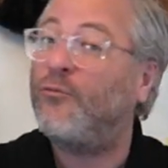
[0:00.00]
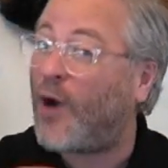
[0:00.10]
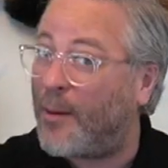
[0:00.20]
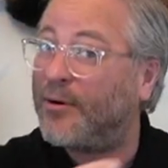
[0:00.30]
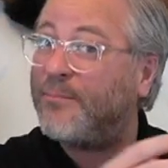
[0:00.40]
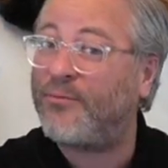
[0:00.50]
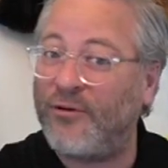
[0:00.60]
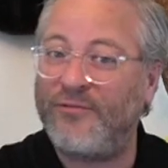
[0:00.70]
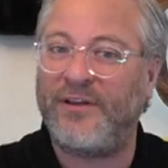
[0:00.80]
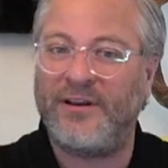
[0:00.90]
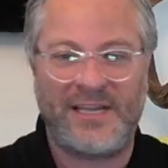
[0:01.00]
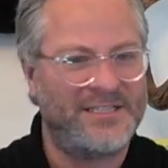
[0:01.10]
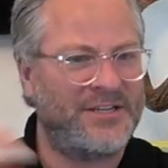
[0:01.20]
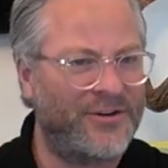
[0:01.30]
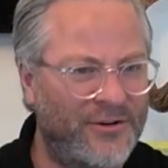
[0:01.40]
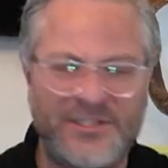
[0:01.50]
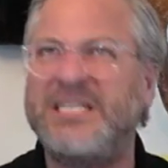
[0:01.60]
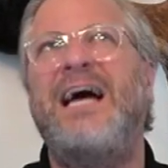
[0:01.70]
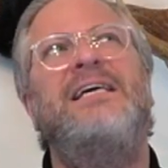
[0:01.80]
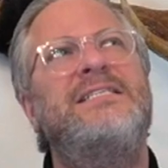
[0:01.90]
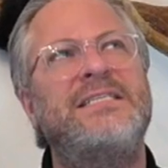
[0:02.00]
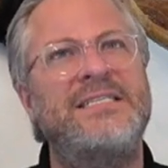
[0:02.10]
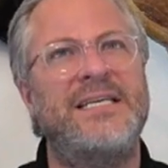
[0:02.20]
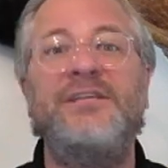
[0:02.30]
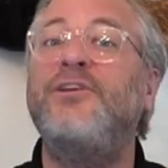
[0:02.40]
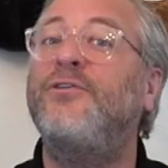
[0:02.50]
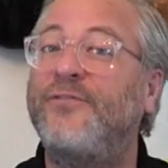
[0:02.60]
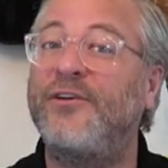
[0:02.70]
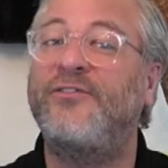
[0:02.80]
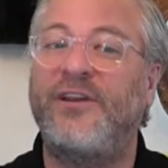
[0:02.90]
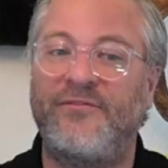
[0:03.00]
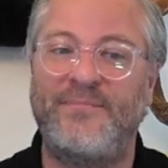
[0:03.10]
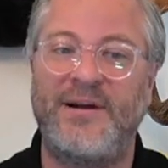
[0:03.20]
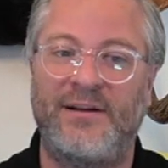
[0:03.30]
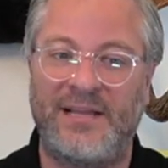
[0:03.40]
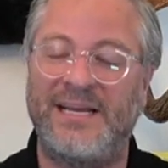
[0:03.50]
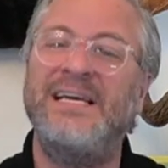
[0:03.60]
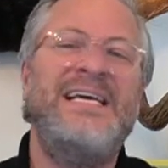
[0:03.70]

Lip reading: Robert Provine, he's a neuroscientist at University of Maryland.